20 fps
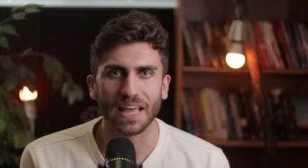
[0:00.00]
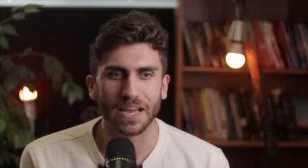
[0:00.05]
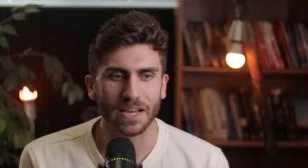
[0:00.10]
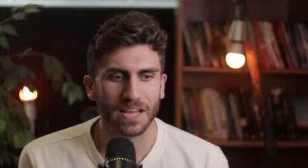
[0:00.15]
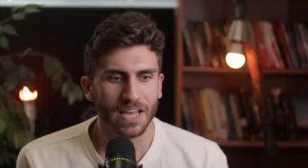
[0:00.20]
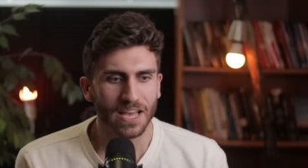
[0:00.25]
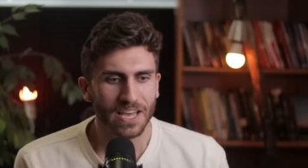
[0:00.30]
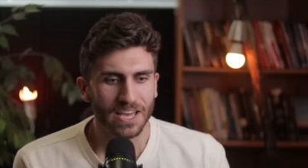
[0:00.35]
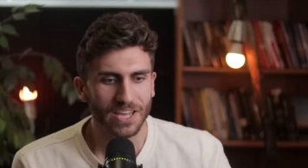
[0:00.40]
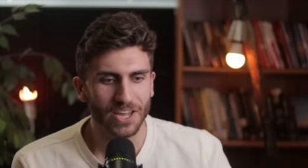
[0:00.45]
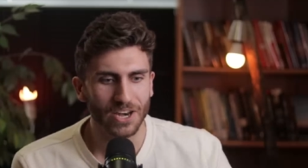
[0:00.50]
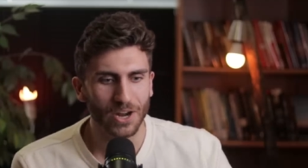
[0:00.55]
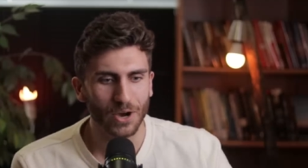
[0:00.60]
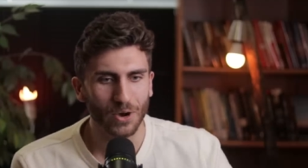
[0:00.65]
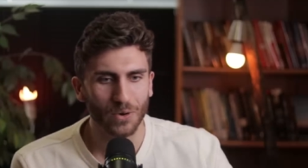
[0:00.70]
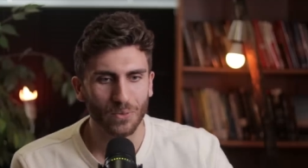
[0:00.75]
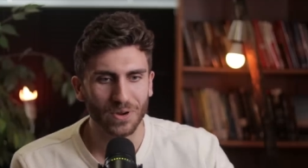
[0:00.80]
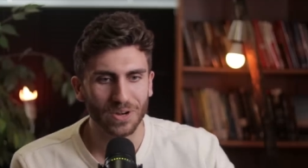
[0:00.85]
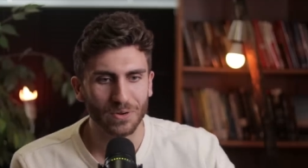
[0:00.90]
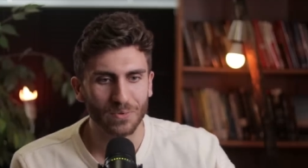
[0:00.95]
Like, you
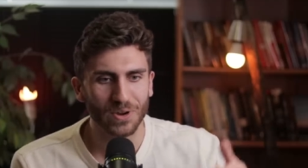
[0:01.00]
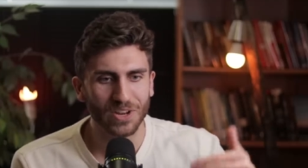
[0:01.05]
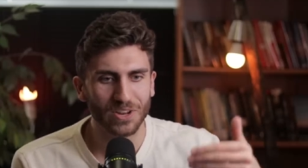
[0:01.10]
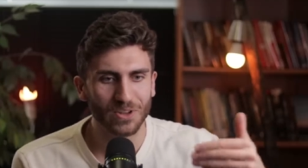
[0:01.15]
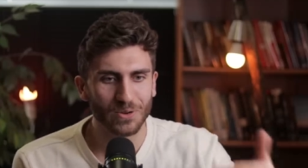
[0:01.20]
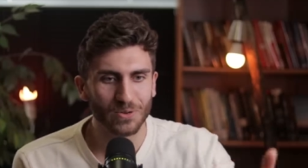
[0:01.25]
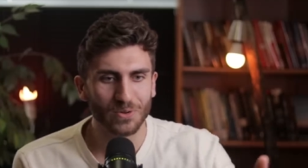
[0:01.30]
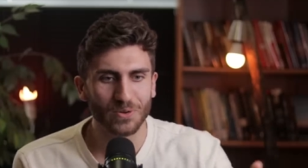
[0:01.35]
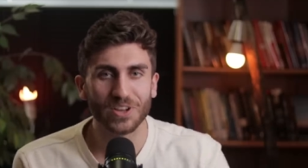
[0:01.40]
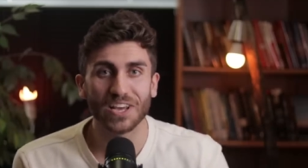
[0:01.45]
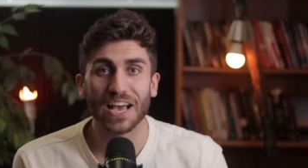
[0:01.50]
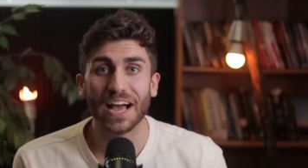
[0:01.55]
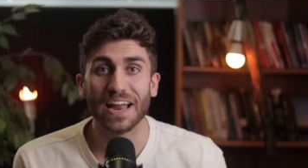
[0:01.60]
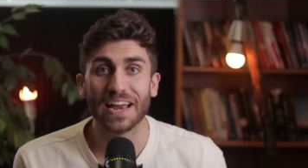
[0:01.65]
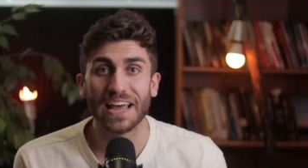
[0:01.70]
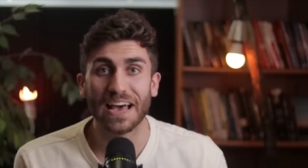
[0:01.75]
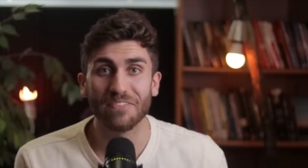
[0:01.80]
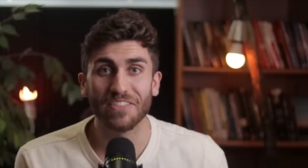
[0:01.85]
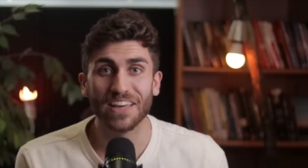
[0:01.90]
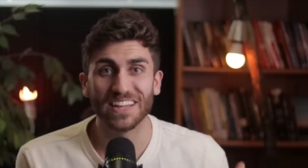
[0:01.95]
know, when, when you, we
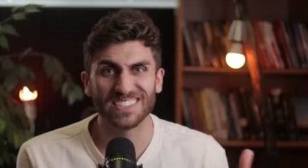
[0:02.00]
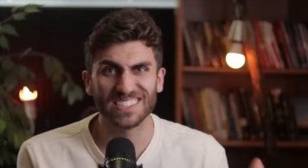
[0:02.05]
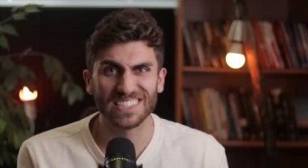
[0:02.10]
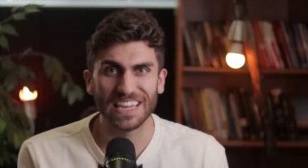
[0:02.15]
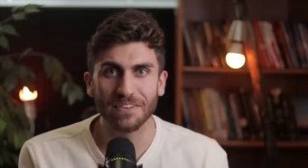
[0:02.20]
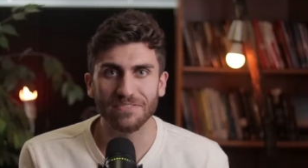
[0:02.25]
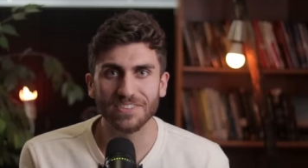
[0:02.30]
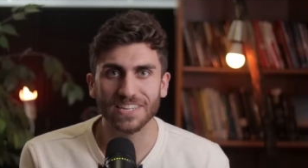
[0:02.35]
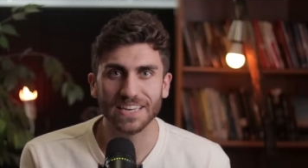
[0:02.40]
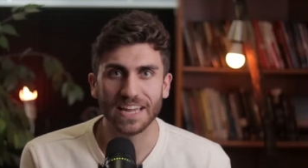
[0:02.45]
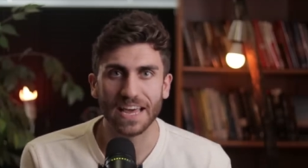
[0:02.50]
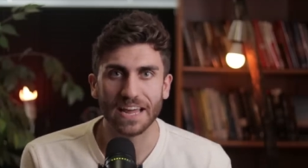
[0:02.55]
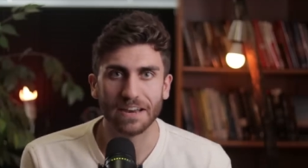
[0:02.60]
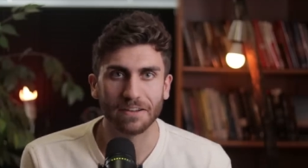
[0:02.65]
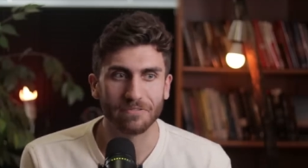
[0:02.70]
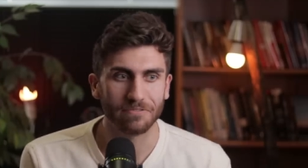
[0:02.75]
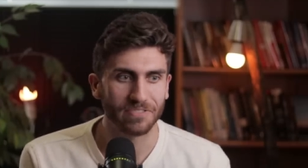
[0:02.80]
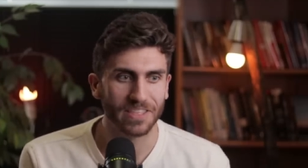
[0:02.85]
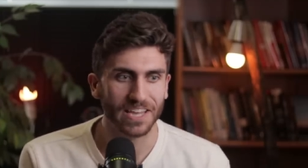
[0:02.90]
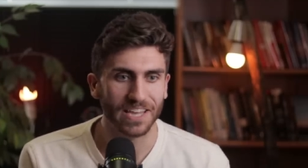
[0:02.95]
kind of have that safety
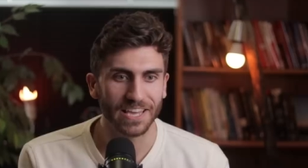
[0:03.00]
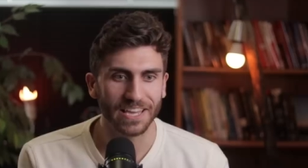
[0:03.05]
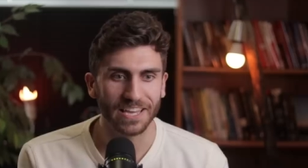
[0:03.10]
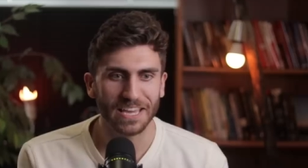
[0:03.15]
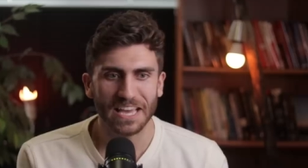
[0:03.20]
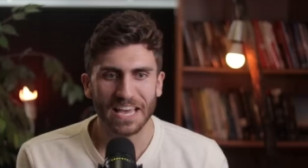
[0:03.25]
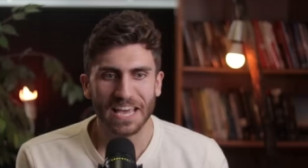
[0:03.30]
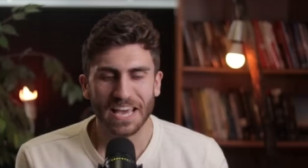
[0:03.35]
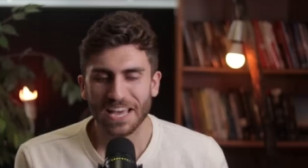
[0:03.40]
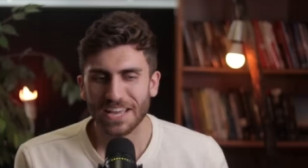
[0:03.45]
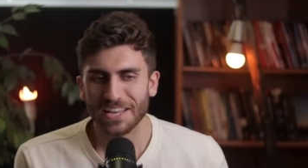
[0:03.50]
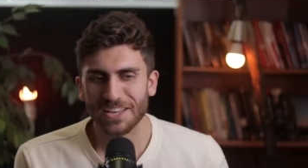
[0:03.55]
net of thinking,